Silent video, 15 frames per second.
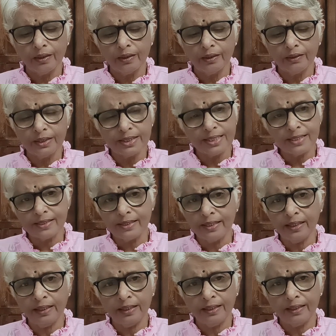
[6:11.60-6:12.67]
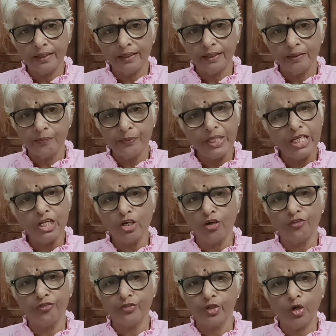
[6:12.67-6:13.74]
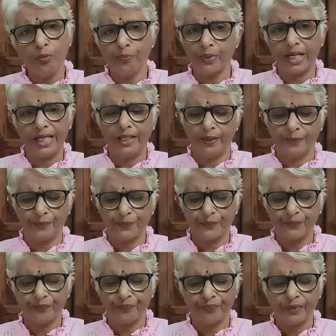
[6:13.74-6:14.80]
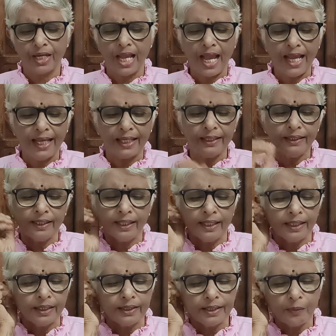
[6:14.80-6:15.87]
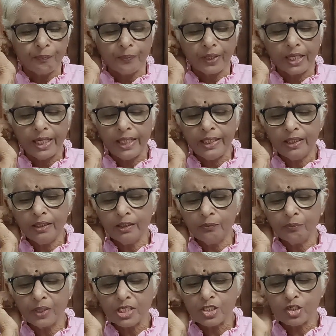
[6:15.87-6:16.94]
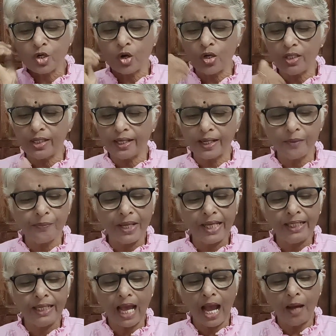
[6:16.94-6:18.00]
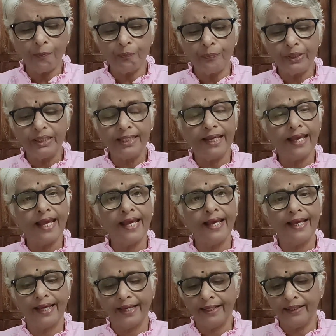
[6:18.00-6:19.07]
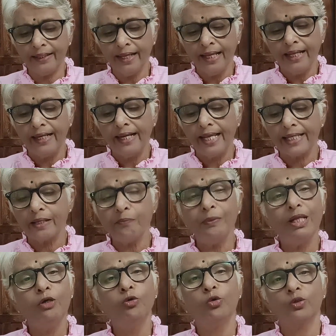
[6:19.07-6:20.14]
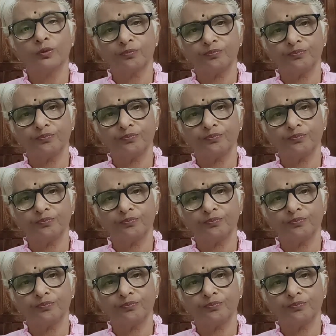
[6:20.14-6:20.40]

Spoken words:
this is the meaning of your prayer. And the prayer must not remain up in the air like a balloon.